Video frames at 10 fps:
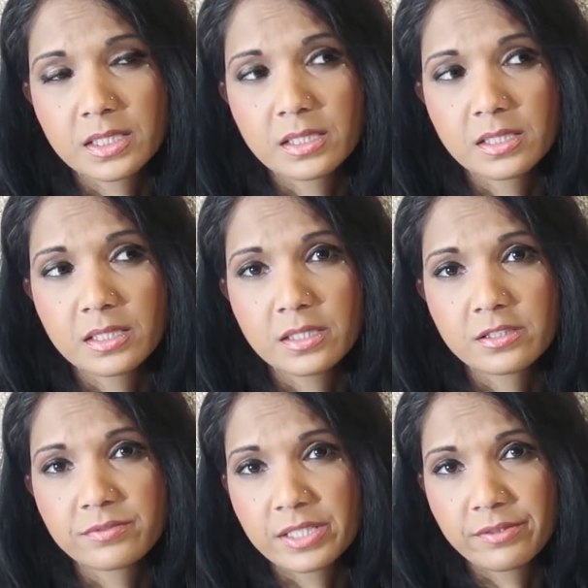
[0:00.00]
It
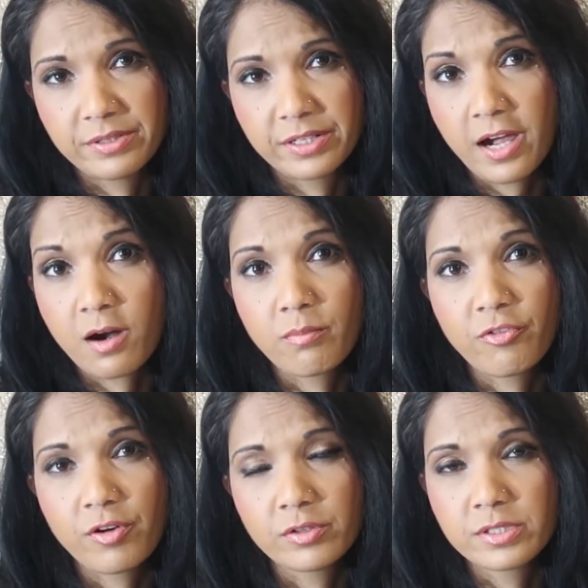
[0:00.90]
is very, very
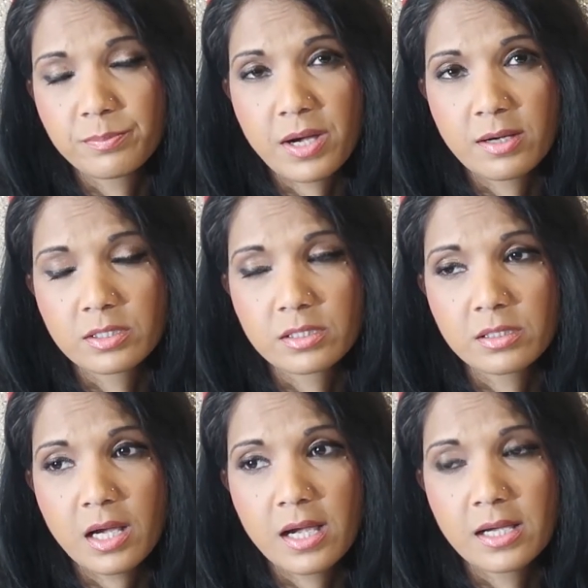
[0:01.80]
harmful, dip
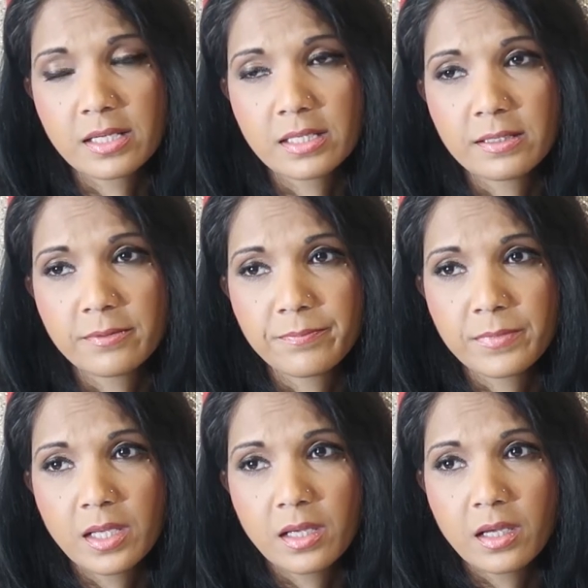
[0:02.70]
powder. I
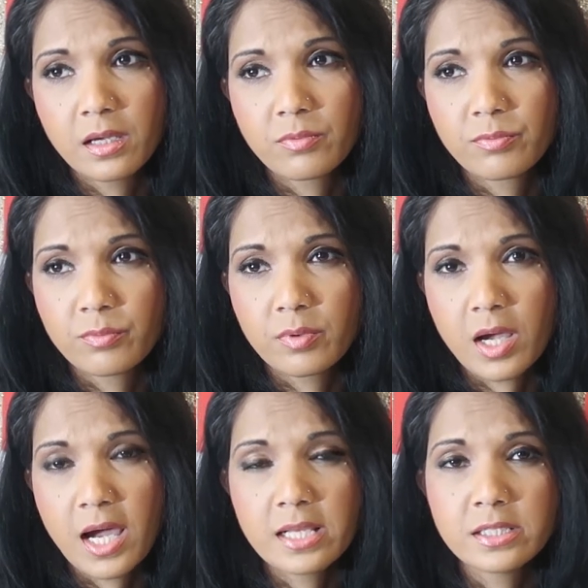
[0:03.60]

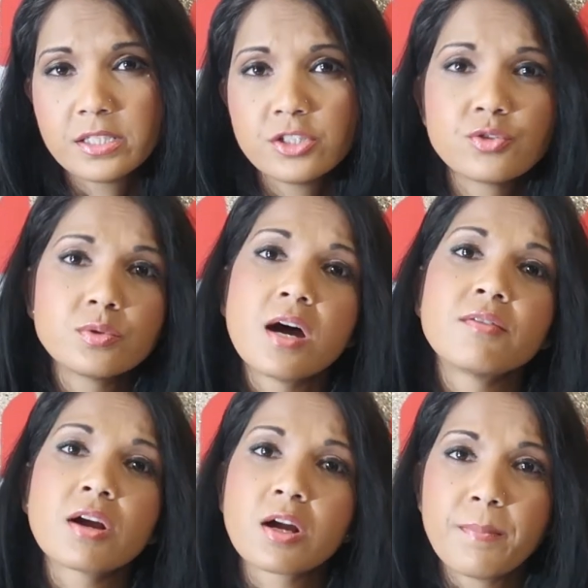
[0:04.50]
highly do
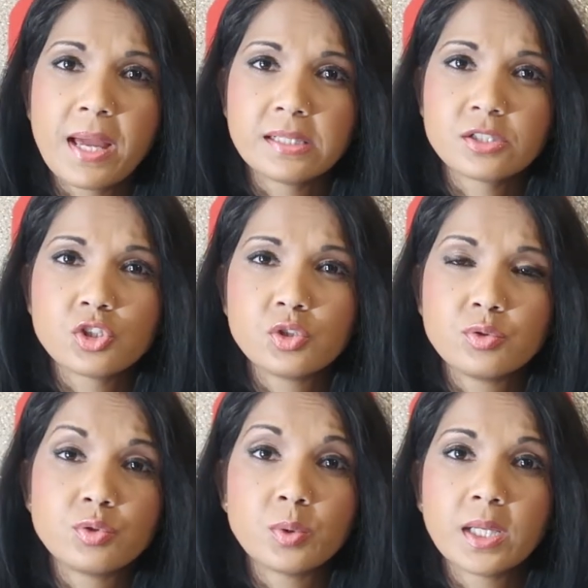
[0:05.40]
not recommend you
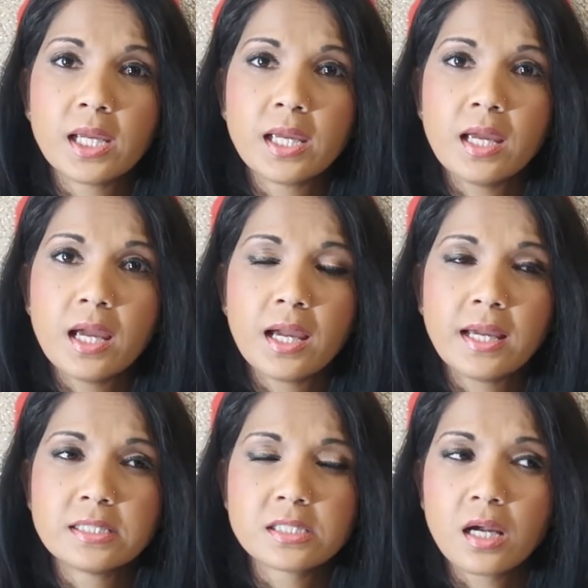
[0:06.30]
doing it.
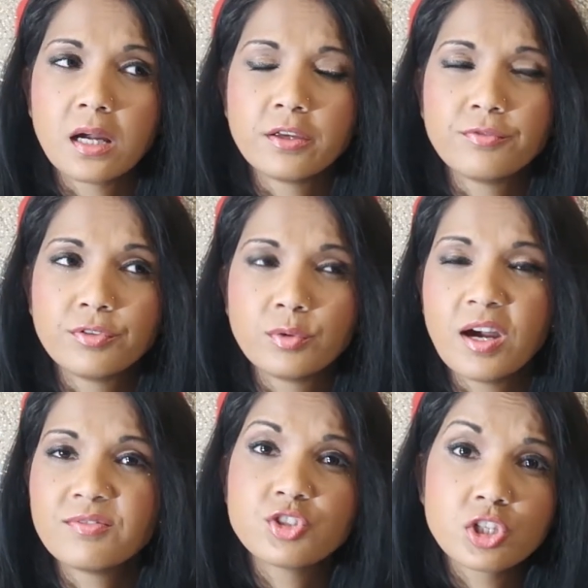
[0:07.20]
And if you
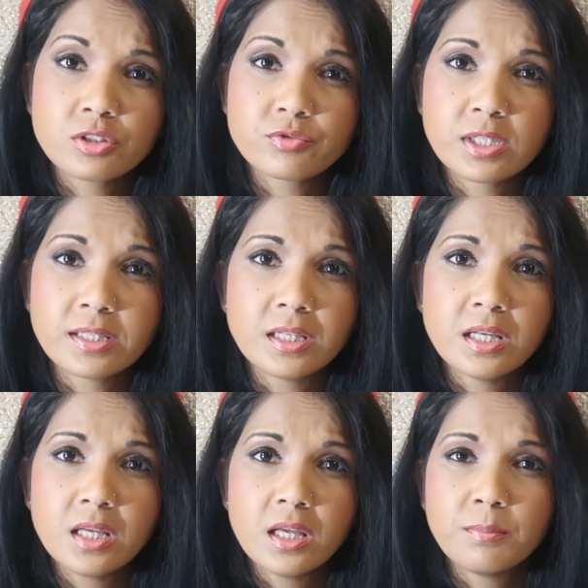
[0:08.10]
have children,
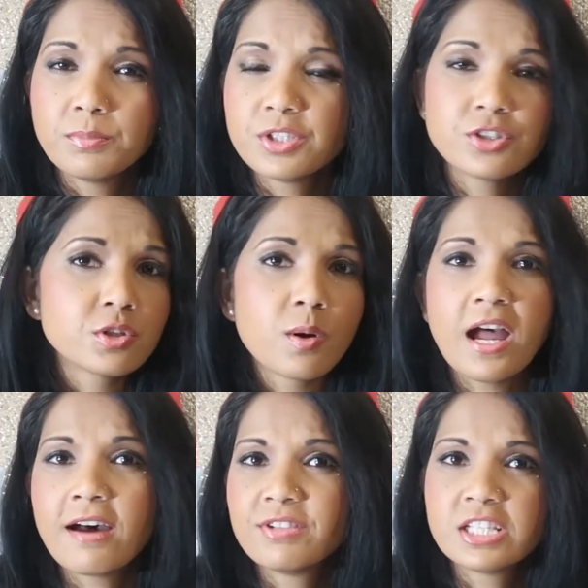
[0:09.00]
please don't
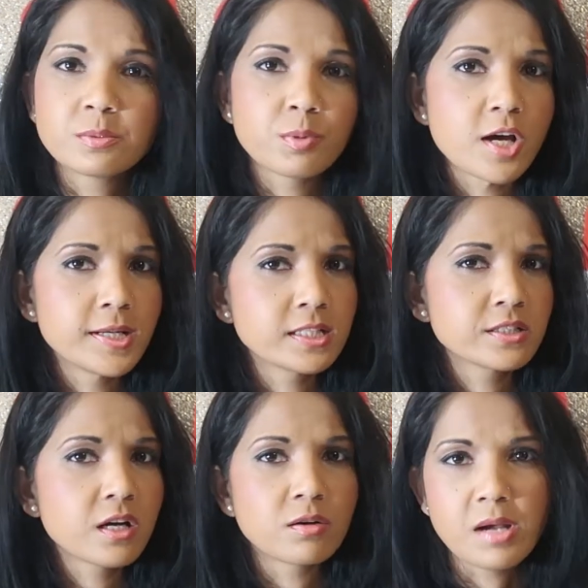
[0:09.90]
have these
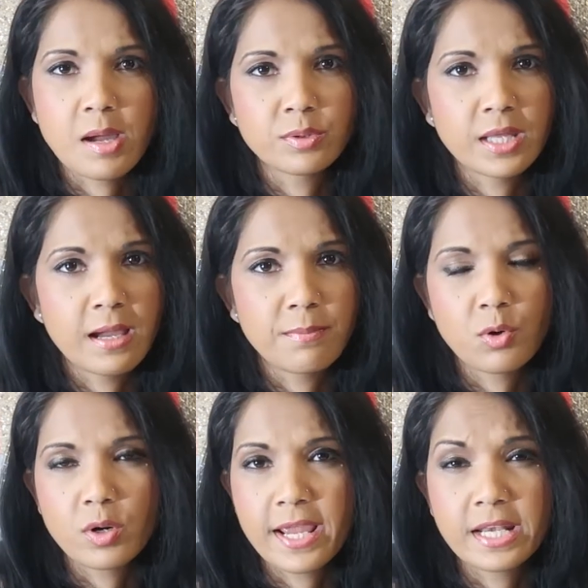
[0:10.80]
products around them
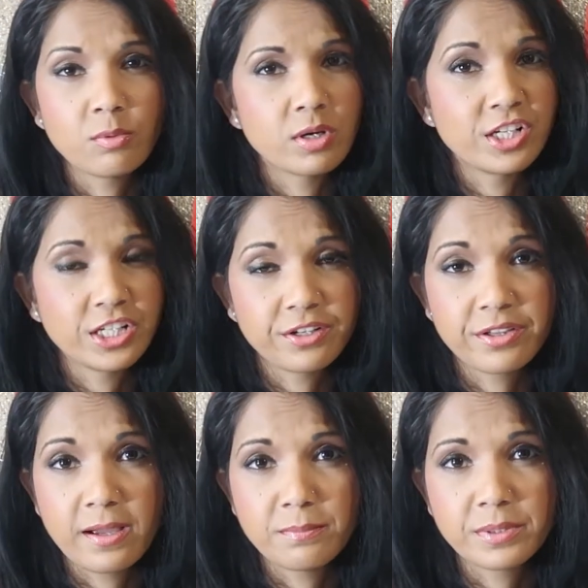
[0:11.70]
or anywhere near
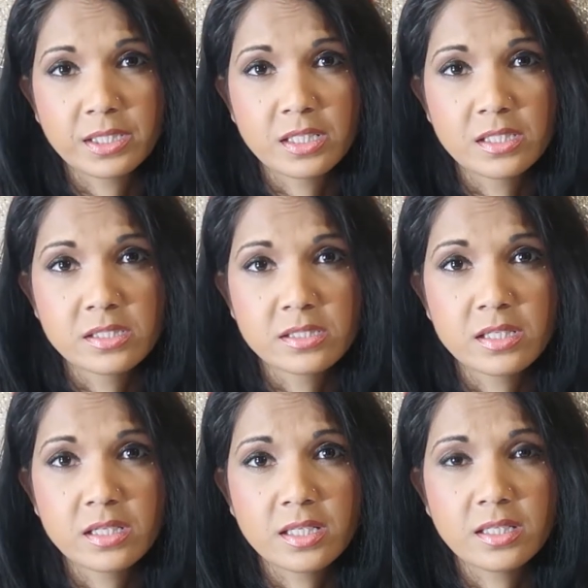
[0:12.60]
them, because
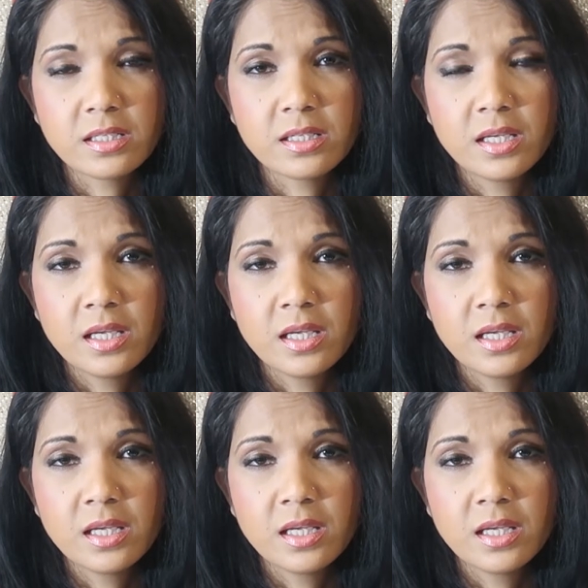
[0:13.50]
it